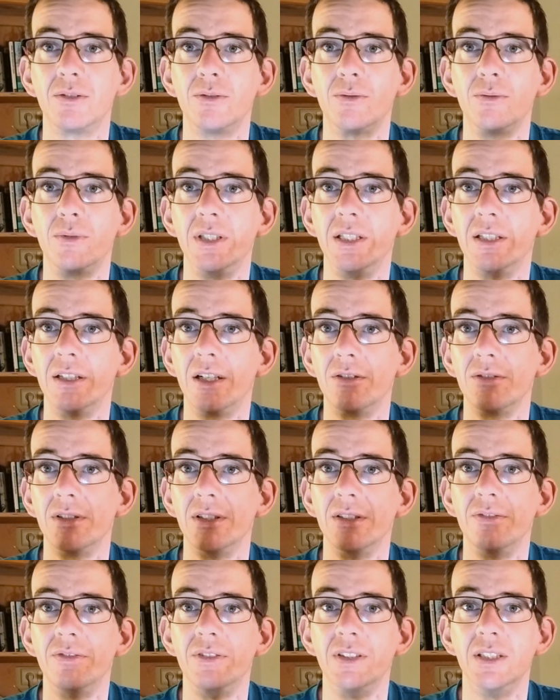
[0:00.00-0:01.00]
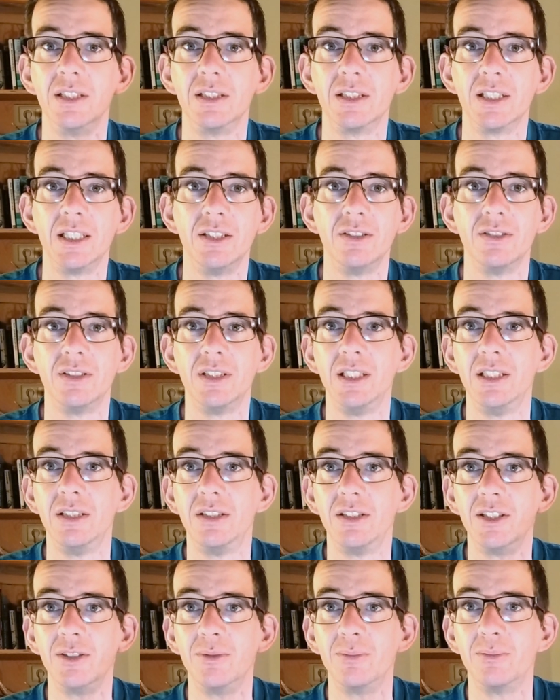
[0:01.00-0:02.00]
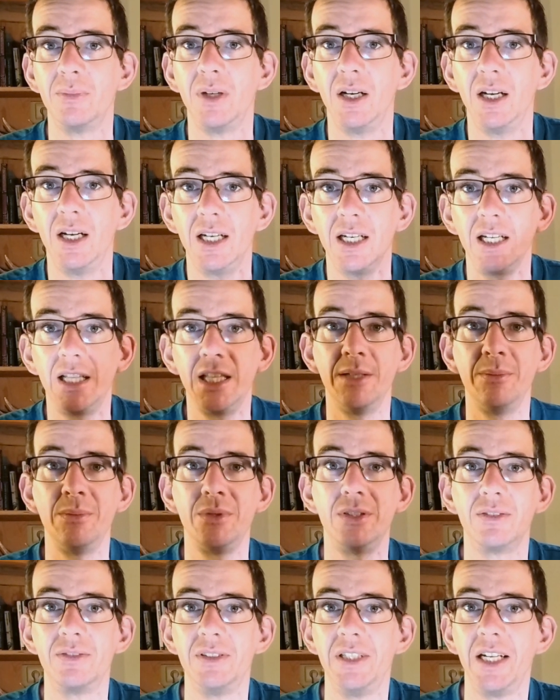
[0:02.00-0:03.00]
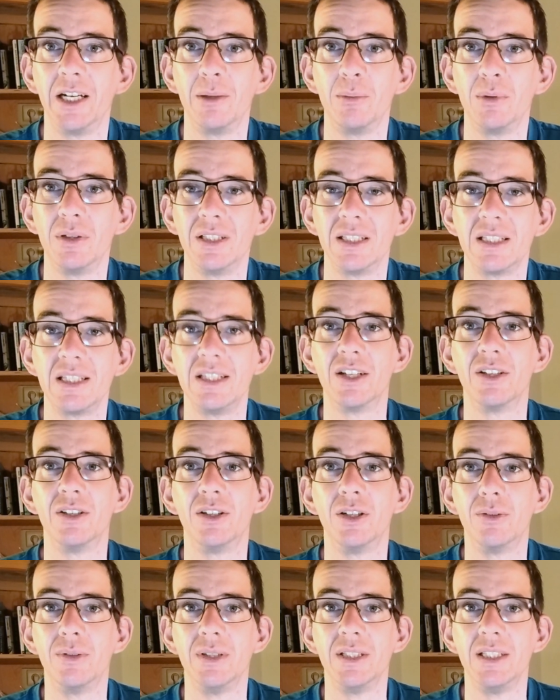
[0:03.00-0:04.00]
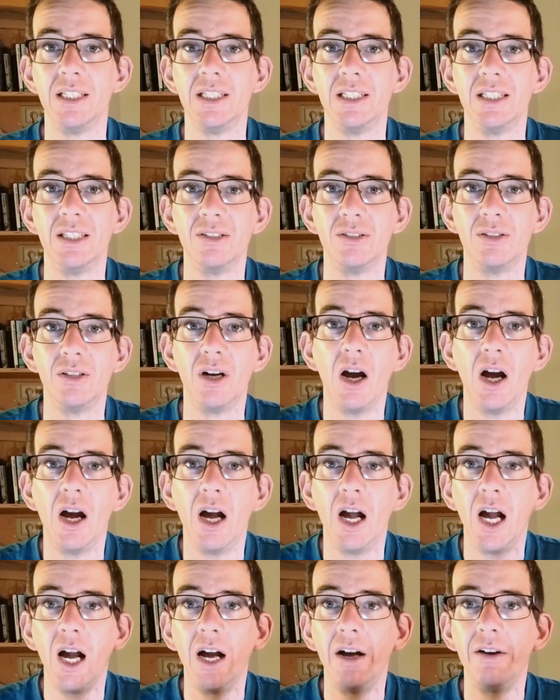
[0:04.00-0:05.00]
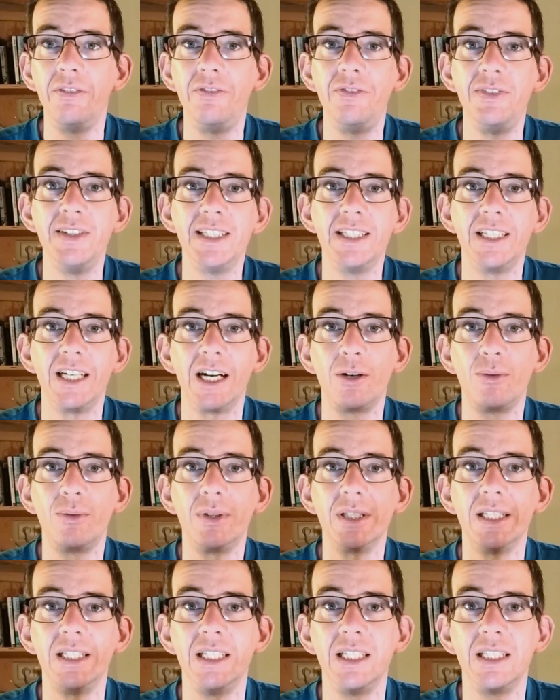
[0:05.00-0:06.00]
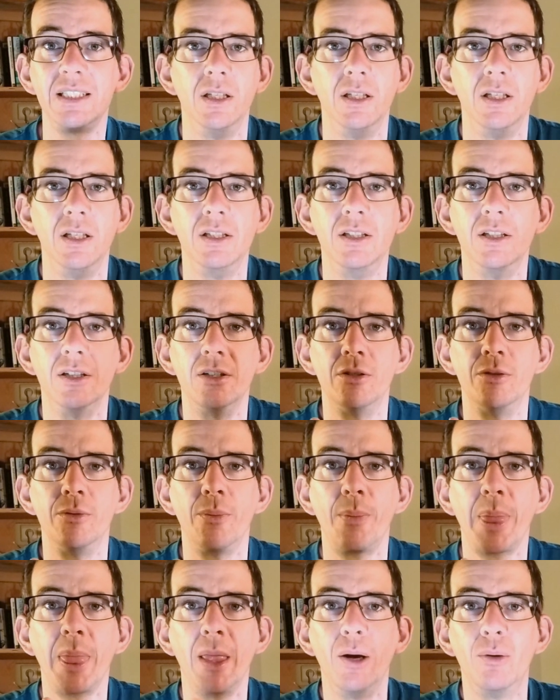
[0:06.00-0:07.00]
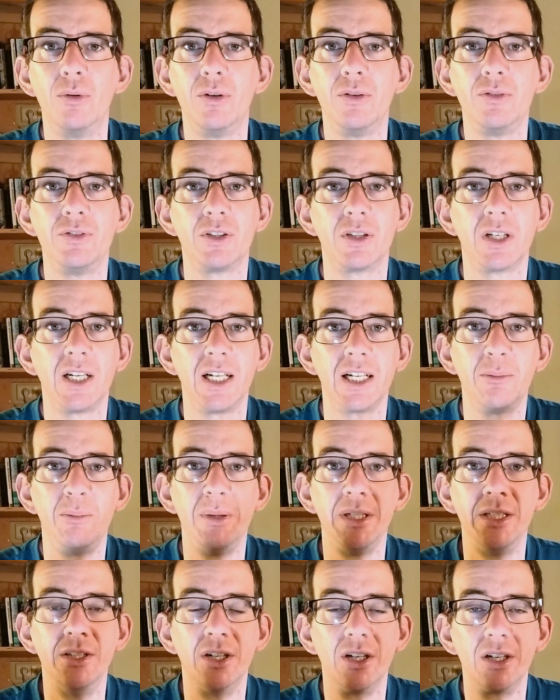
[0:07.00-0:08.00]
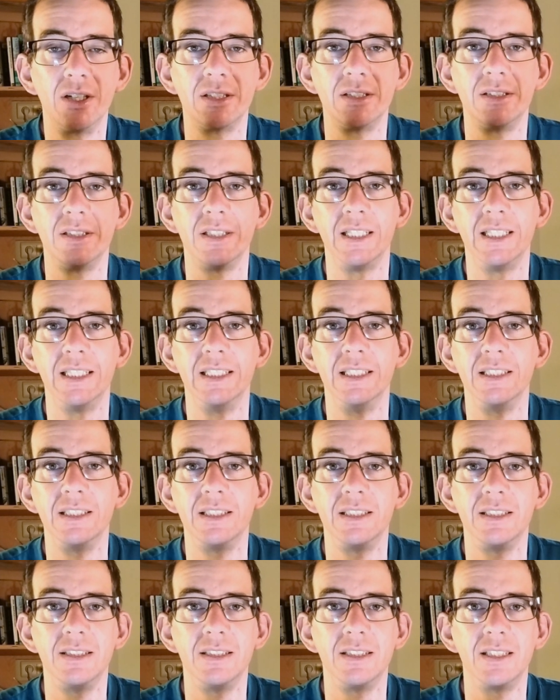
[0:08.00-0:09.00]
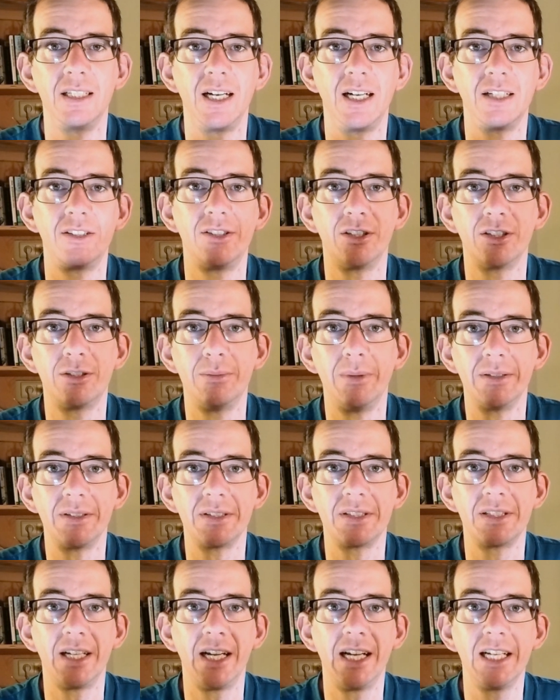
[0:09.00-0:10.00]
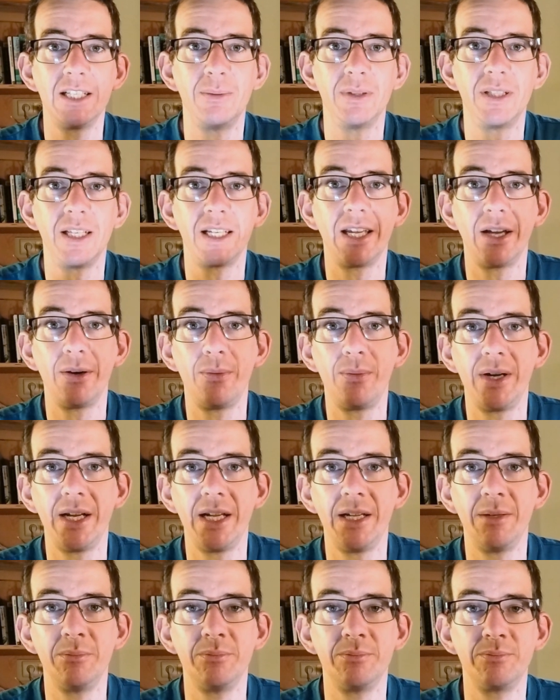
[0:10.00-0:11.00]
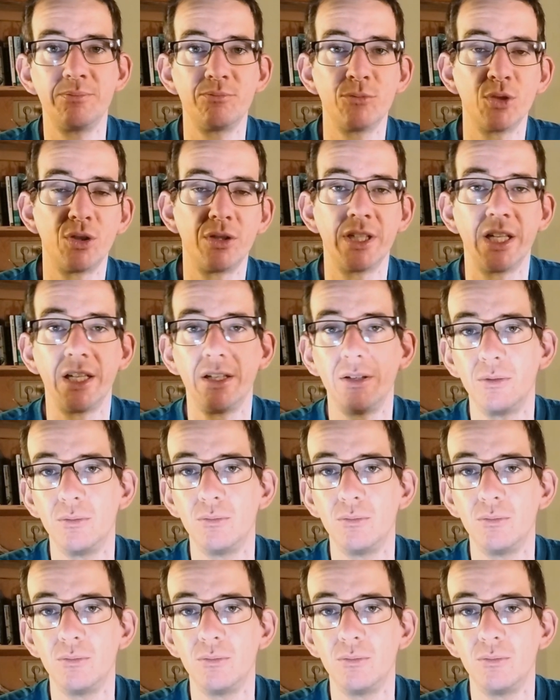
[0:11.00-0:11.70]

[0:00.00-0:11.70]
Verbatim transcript: When you're out in the field and you see some glimpse of an animal, it's not always easy to figure out what it is. So Wolves are like big dogs, and I talked about the size, but they can weigh, or they